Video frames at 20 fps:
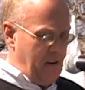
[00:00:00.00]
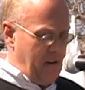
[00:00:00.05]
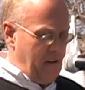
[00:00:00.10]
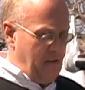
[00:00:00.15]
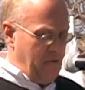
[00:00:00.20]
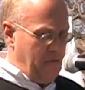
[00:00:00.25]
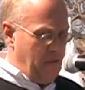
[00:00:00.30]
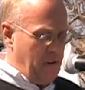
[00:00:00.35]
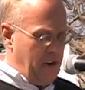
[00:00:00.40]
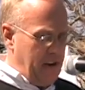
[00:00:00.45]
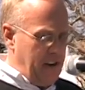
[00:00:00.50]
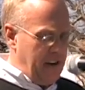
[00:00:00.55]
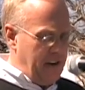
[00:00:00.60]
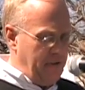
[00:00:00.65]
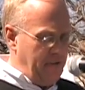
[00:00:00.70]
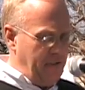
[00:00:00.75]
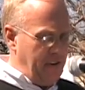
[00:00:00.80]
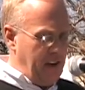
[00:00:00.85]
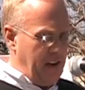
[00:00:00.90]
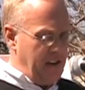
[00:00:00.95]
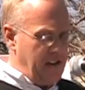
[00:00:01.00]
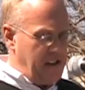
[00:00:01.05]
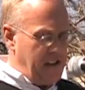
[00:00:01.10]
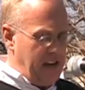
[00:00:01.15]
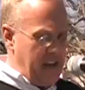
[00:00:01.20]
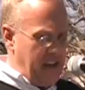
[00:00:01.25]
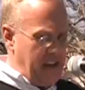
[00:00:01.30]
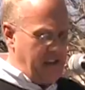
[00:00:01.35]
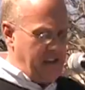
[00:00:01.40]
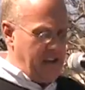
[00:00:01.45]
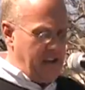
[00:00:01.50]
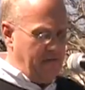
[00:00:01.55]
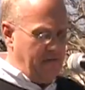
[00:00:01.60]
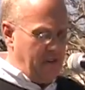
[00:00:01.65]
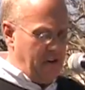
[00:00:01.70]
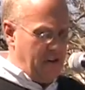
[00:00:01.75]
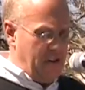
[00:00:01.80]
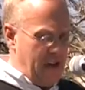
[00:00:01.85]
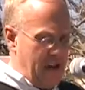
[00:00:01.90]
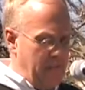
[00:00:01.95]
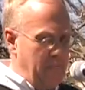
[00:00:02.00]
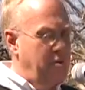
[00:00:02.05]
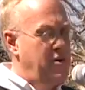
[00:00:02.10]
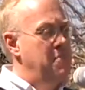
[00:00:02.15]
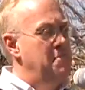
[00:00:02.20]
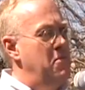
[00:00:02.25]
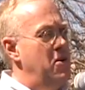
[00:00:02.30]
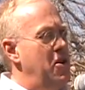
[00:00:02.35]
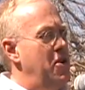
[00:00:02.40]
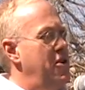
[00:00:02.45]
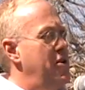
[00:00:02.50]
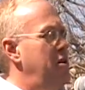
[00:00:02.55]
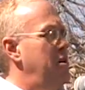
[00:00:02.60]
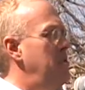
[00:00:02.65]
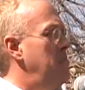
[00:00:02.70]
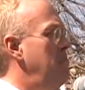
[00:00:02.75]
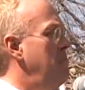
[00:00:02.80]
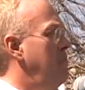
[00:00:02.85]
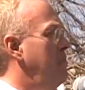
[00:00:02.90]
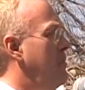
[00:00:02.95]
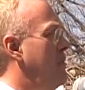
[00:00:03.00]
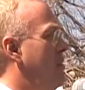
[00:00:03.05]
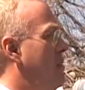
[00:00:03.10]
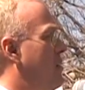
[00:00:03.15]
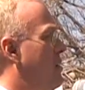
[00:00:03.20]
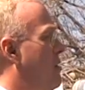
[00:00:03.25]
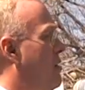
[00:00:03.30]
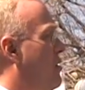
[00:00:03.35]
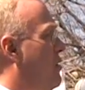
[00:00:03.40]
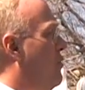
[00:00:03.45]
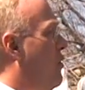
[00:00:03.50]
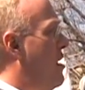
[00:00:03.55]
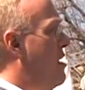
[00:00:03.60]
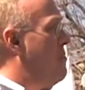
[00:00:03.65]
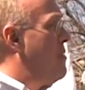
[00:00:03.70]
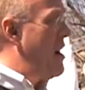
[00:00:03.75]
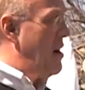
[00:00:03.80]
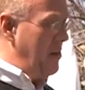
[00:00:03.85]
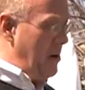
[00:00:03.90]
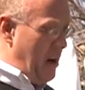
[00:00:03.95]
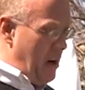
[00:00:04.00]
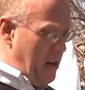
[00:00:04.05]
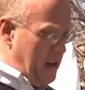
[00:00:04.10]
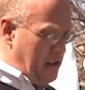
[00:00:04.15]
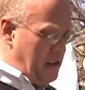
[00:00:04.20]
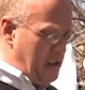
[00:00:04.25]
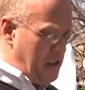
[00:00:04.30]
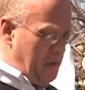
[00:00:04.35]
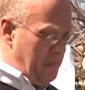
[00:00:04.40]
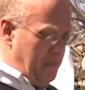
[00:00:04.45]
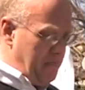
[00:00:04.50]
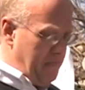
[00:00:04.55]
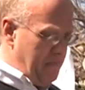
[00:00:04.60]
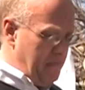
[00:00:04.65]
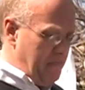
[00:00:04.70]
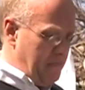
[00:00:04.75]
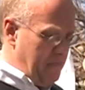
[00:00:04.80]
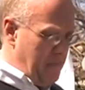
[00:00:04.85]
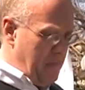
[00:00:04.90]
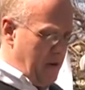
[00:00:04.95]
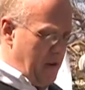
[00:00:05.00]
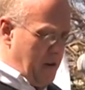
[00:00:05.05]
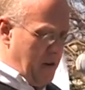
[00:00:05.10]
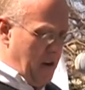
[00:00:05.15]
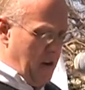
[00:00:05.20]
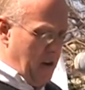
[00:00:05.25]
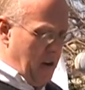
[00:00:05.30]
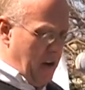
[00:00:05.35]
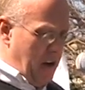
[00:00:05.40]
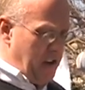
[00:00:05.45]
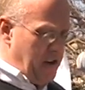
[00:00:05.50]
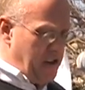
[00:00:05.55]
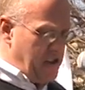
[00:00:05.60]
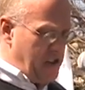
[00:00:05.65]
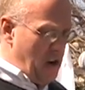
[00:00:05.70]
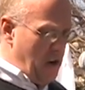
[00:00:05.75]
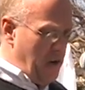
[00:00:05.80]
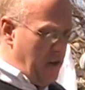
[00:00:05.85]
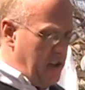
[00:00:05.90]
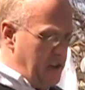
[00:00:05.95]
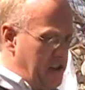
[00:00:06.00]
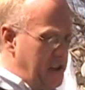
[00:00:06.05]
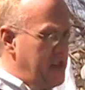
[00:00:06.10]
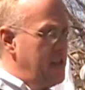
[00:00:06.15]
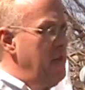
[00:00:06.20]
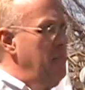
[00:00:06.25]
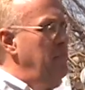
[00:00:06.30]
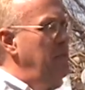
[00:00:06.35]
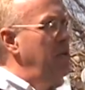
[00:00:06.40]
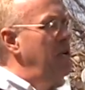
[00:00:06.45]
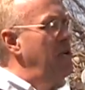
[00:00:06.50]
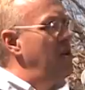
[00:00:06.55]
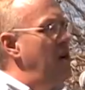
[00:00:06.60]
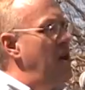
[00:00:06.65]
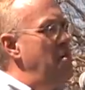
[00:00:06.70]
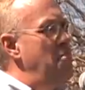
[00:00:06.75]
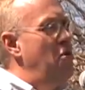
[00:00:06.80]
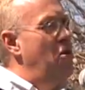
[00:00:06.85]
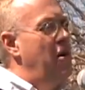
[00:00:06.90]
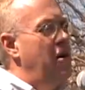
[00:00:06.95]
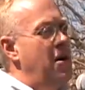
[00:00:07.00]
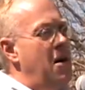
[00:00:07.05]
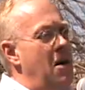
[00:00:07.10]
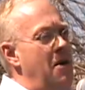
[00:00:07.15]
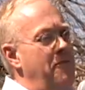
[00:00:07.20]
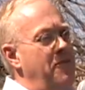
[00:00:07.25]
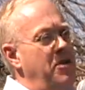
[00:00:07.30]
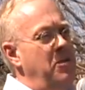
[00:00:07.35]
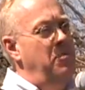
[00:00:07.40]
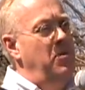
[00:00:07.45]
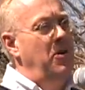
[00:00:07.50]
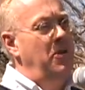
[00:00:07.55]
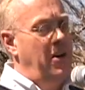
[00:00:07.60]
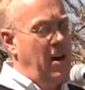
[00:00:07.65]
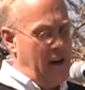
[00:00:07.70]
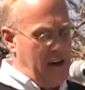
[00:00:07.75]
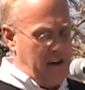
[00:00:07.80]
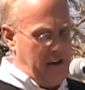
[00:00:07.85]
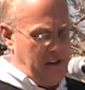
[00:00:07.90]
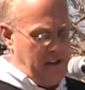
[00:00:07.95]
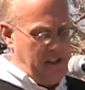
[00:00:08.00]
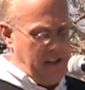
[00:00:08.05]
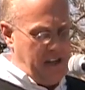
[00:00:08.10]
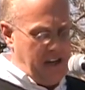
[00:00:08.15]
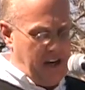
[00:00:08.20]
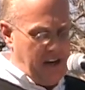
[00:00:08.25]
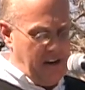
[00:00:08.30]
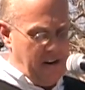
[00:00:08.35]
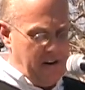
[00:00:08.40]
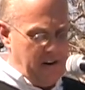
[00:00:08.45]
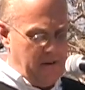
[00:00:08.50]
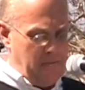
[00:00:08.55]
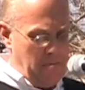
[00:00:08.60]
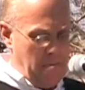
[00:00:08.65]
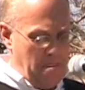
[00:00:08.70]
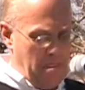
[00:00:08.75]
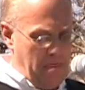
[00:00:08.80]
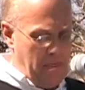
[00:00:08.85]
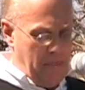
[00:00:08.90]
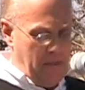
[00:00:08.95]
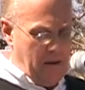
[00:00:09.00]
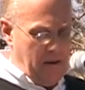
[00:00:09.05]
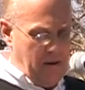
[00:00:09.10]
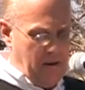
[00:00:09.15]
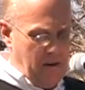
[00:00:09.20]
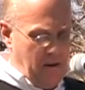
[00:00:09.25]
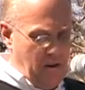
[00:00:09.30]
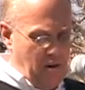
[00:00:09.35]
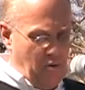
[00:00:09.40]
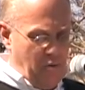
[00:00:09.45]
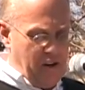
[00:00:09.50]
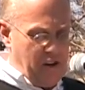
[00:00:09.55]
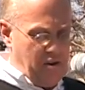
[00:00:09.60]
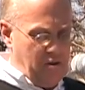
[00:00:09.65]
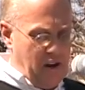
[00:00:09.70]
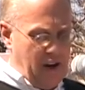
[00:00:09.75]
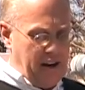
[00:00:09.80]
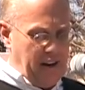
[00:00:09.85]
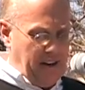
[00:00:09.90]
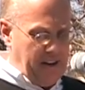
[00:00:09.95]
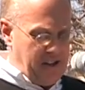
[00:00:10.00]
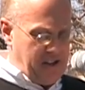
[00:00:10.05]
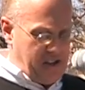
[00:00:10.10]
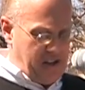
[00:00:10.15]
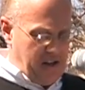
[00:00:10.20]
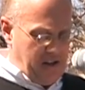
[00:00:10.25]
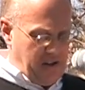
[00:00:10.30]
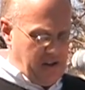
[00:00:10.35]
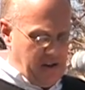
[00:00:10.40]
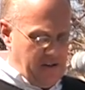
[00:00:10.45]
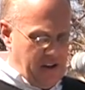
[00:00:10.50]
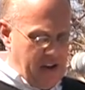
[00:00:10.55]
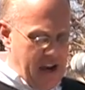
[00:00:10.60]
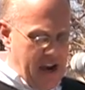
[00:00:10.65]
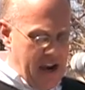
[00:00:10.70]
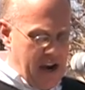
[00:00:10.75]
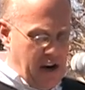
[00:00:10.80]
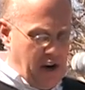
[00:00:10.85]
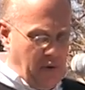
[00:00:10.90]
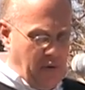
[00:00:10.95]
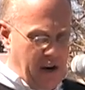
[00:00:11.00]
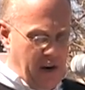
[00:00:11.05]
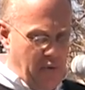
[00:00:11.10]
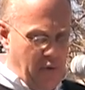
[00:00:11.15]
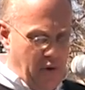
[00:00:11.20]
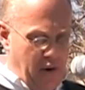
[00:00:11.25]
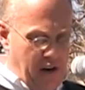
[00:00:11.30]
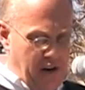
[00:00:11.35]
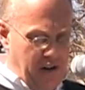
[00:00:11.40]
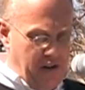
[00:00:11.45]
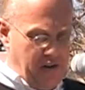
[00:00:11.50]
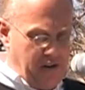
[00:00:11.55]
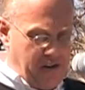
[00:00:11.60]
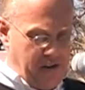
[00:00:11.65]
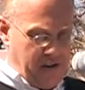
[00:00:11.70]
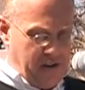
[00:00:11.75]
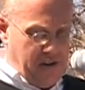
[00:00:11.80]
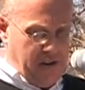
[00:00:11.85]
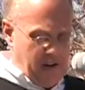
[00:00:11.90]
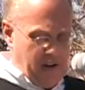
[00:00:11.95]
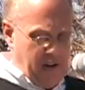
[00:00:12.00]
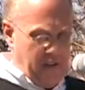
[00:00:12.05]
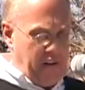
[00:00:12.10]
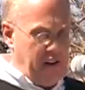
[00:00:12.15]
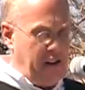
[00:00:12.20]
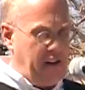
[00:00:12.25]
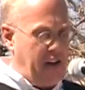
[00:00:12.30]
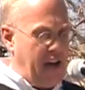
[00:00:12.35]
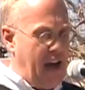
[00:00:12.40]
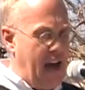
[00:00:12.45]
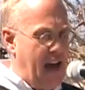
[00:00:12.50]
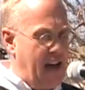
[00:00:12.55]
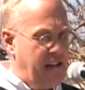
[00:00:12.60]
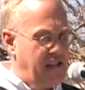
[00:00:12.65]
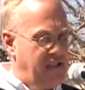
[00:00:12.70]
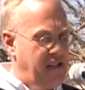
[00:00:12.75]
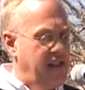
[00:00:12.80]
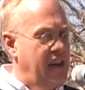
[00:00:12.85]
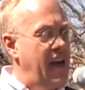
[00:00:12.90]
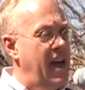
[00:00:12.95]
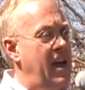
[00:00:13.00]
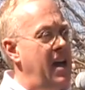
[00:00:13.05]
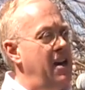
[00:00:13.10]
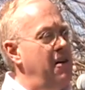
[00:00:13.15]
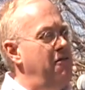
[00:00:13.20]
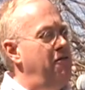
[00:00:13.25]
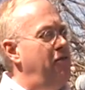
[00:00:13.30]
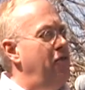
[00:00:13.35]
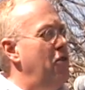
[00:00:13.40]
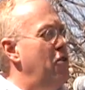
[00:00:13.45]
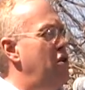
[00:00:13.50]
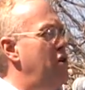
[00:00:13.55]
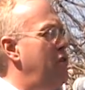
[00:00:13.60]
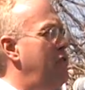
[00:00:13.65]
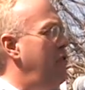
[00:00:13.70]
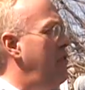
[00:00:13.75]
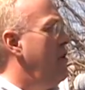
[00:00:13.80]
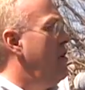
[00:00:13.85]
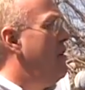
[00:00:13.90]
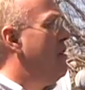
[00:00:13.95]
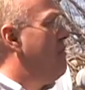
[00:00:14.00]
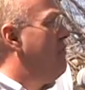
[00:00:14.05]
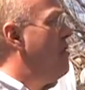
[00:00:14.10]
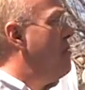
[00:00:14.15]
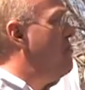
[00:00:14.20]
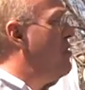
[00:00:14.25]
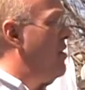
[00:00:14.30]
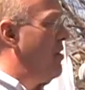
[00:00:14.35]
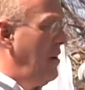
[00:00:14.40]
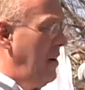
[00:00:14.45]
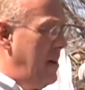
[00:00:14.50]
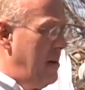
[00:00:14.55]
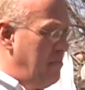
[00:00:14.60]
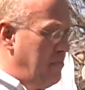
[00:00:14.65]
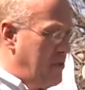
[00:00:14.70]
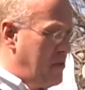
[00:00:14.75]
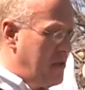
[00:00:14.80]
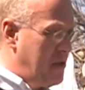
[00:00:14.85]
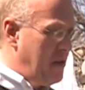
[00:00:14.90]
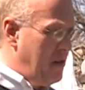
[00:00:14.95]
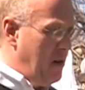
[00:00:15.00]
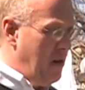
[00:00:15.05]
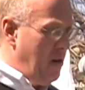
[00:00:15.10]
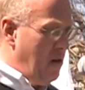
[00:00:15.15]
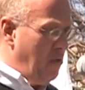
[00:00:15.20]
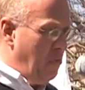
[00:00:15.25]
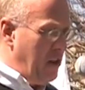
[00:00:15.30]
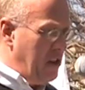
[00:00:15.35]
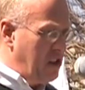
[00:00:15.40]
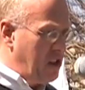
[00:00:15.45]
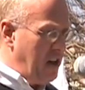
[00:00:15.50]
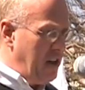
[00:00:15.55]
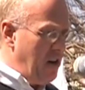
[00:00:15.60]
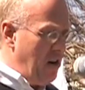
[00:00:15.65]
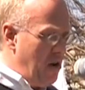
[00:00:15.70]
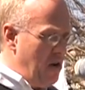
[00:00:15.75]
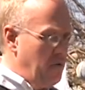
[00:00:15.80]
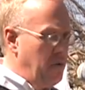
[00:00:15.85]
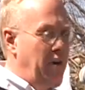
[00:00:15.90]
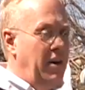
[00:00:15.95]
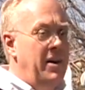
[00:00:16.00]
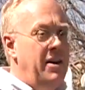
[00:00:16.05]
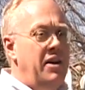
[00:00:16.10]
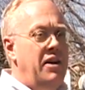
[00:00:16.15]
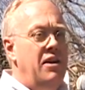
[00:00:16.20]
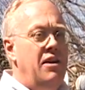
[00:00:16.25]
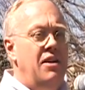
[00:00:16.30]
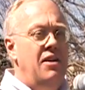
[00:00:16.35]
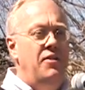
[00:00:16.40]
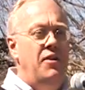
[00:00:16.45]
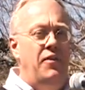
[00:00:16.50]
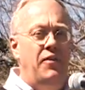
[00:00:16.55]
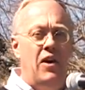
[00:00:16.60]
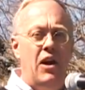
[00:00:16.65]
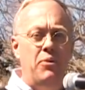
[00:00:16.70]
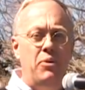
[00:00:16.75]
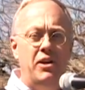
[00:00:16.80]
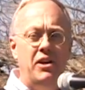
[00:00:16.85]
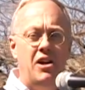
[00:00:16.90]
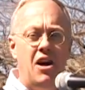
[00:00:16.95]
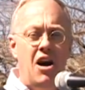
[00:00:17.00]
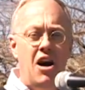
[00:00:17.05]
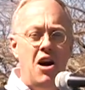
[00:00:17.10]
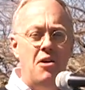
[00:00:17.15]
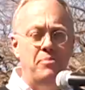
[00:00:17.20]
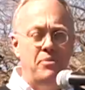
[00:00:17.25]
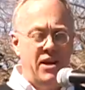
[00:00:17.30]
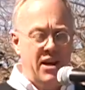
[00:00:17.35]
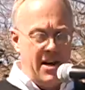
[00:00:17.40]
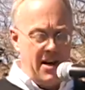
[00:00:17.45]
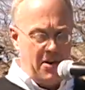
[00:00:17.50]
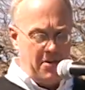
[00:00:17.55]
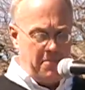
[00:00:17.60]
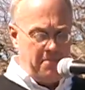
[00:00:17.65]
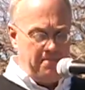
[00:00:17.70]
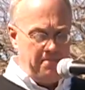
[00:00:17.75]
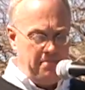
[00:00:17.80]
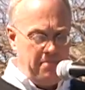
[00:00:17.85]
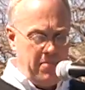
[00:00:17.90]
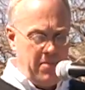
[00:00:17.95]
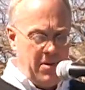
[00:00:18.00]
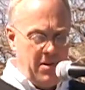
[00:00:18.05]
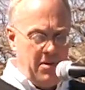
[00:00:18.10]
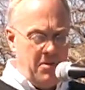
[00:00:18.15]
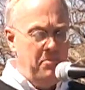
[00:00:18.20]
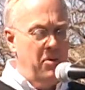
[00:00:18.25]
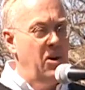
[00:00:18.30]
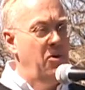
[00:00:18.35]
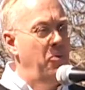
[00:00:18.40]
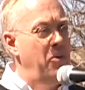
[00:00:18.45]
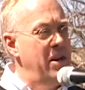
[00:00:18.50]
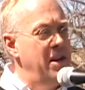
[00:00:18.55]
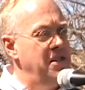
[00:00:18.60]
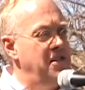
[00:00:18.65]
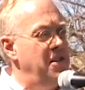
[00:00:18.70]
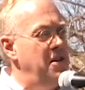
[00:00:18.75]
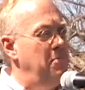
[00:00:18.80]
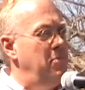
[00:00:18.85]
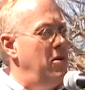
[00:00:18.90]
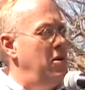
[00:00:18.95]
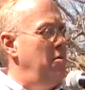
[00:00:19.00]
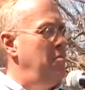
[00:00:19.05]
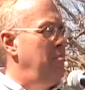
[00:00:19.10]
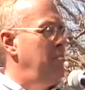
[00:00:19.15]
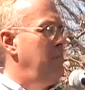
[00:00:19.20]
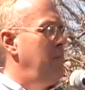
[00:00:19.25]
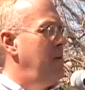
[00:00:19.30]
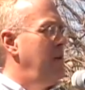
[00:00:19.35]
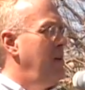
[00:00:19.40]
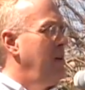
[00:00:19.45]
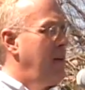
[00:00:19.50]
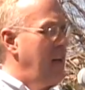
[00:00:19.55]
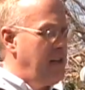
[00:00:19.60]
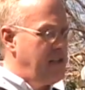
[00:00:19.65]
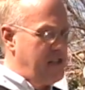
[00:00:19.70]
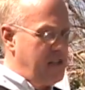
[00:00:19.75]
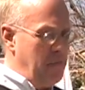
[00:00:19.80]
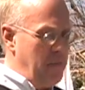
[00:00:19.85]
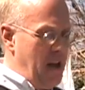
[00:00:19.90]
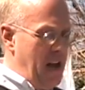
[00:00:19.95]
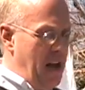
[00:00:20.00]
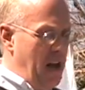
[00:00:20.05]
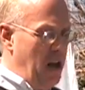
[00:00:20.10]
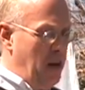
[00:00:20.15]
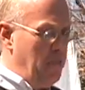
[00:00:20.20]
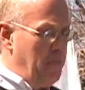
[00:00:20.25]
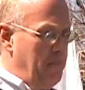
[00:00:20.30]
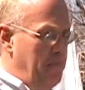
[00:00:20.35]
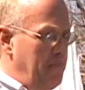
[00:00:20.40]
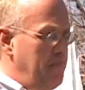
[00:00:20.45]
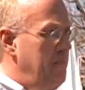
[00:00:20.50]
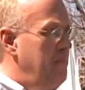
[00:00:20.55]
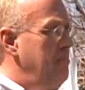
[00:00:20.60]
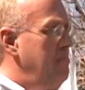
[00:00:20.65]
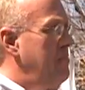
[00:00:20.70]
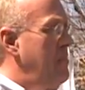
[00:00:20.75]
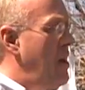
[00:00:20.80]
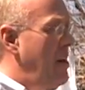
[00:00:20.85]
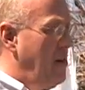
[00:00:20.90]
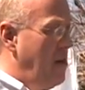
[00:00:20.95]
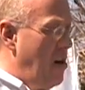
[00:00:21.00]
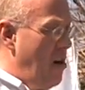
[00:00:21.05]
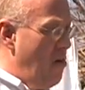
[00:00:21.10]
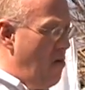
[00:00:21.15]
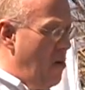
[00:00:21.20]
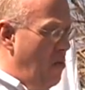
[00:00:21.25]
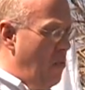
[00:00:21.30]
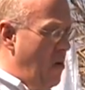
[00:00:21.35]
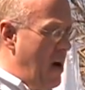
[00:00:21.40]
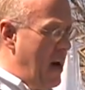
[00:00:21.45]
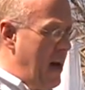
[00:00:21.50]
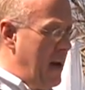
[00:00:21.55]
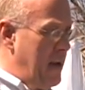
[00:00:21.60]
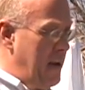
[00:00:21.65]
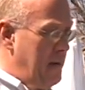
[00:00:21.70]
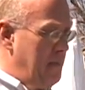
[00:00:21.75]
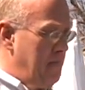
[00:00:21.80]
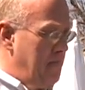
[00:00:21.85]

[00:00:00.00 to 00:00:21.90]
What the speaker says: For if it is easy for them to murder, what about us? And so it is simpler and more comfortable not to hear. We do not listen to the angry words that cascade forth from their lips, wishing only that they would calm down, be reasonable, get some help, and go away.